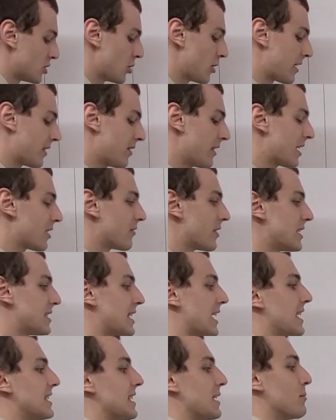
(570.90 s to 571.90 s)
So you can think of
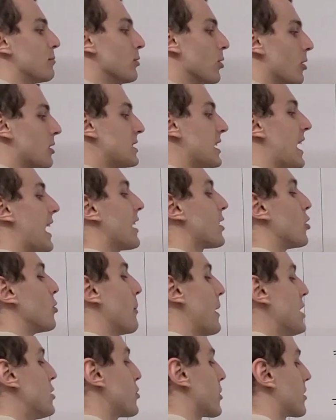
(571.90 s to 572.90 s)
this as a block
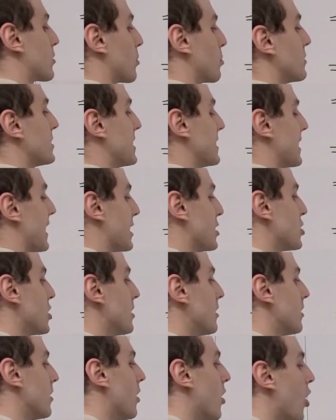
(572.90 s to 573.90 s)
diagonal matrix
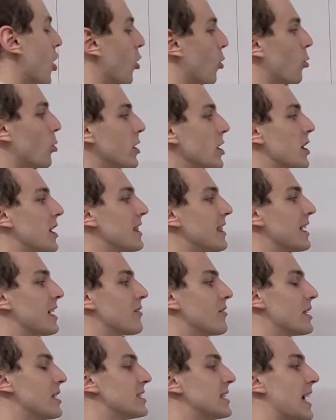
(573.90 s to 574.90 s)
representation, or you can
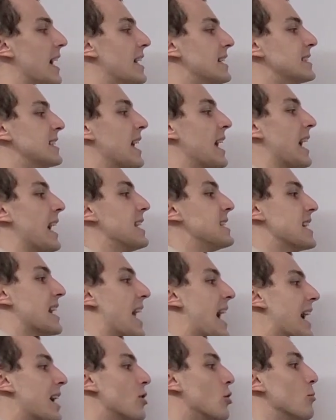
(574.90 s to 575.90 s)
think of this as a
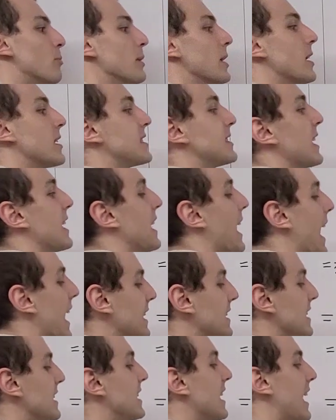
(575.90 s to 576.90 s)
diagonal plus an
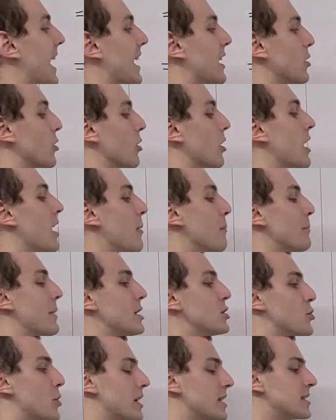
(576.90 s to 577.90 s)
anti-diagonal
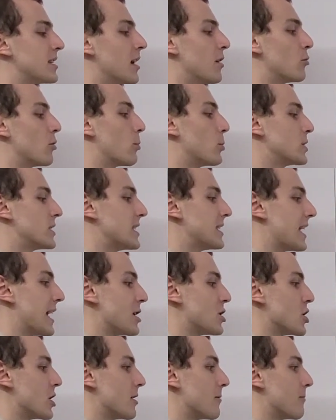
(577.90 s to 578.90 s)
matrix
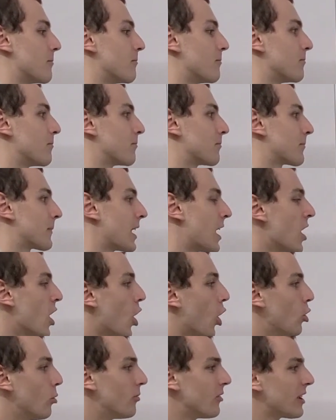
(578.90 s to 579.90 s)
representation.
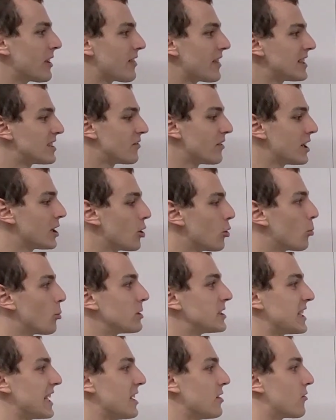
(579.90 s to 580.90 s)
Hopefully this video
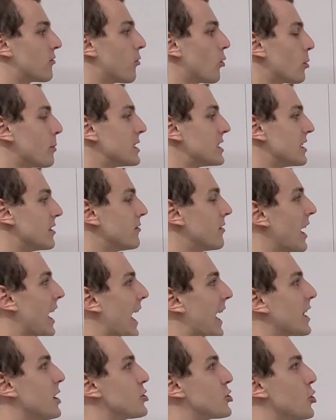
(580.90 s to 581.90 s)
was informative
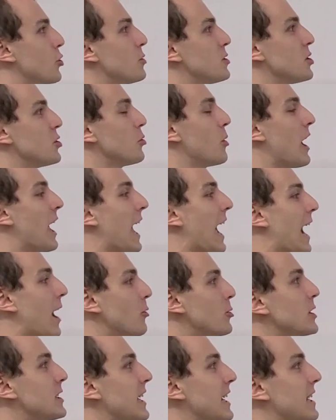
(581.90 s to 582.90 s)
and it showed you
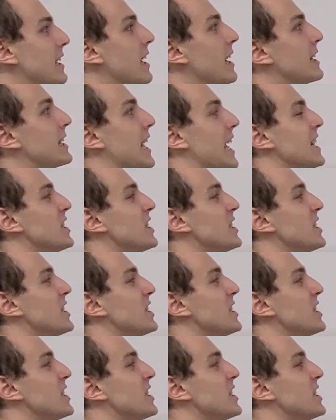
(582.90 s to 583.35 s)
how to take